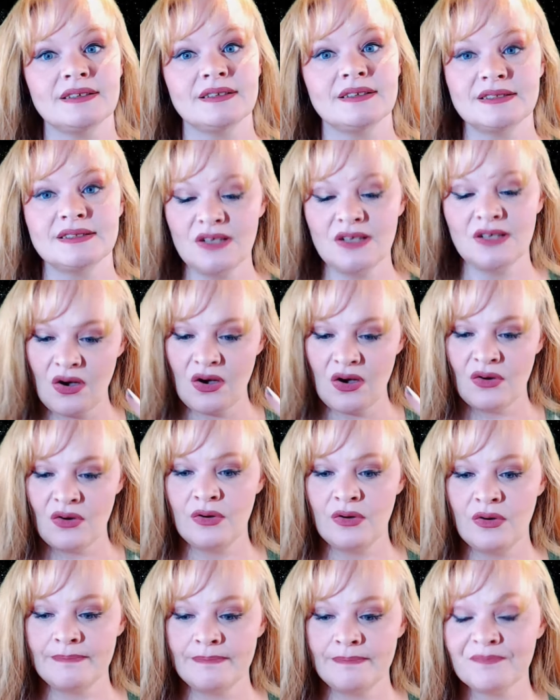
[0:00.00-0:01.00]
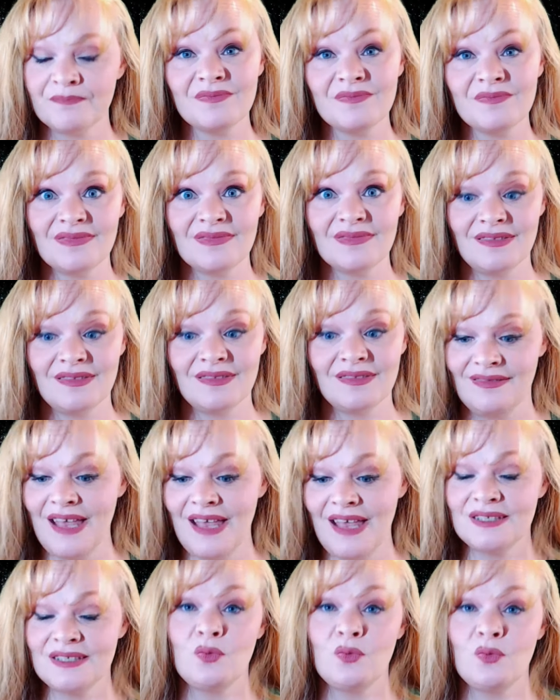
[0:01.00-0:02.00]
So
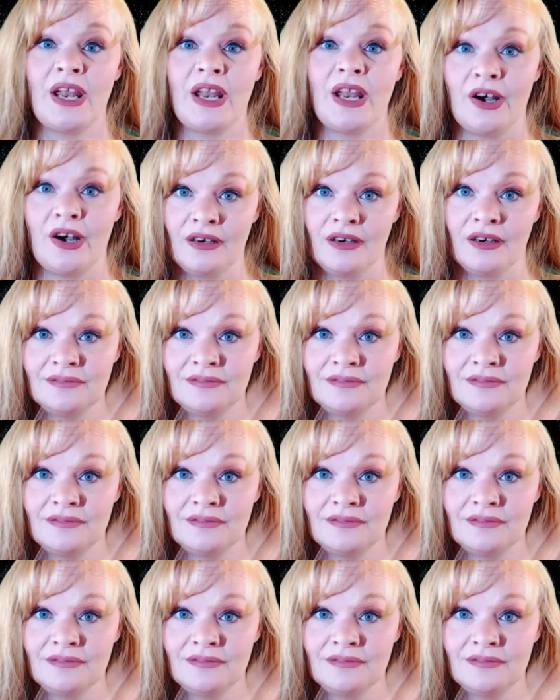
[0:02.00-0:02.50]
that's a winner.